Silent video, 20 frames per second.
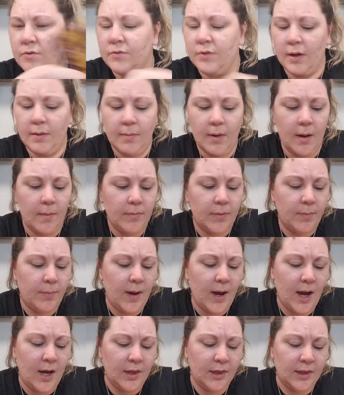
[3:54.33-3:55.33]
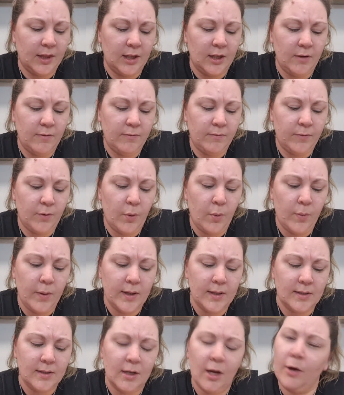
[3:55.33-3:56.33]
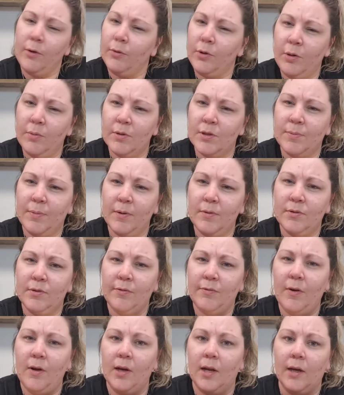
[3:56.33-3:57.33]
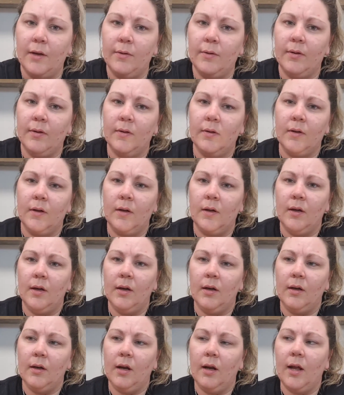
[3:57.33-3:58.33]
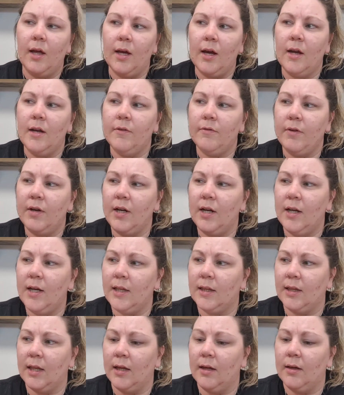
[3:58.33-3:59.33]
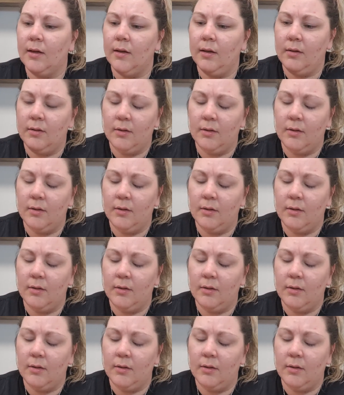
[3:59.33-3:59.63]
dream up the path that you've always known you were supposed to follow. And I kind of really like that.